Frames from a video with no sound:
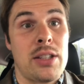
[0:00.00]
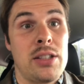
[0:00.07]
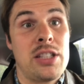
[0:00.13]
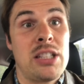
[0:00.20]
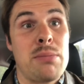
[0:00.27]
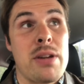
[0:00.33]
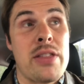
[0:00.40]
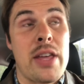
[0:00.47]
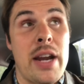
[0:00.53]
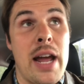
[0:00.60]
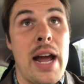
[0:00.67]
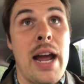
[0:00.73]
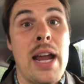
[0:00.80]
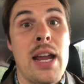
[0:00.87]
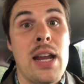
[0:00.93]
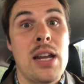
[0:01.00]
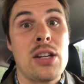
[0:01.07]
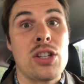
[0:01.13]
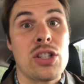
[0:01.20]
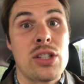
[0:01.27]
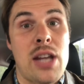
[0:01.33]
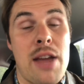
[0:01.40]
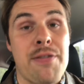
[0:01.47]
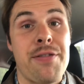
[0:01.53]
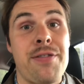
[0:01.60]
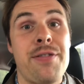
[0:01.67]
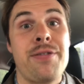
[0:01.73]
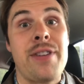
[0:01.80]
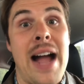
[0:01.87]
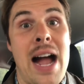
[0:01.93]
This is something that I just have
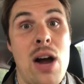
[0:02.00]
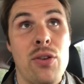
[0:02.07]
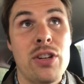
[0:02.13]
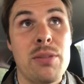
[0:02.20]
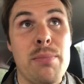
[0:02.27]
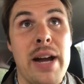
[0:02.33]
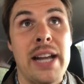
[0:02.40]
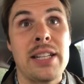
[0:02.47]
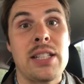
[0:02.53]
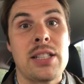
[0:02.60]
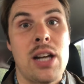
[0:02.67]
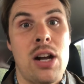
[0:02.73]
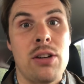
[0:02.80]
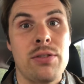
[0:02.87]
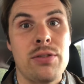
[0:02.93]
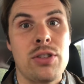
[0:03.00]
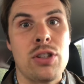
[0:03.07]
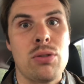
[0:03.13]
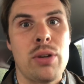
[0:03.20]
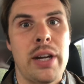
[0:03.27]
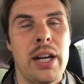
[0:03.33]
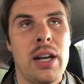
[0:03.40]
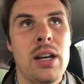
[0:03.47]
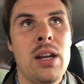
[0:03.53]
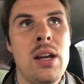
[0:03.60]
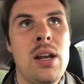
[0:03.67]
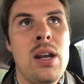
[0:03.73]
found myself doing.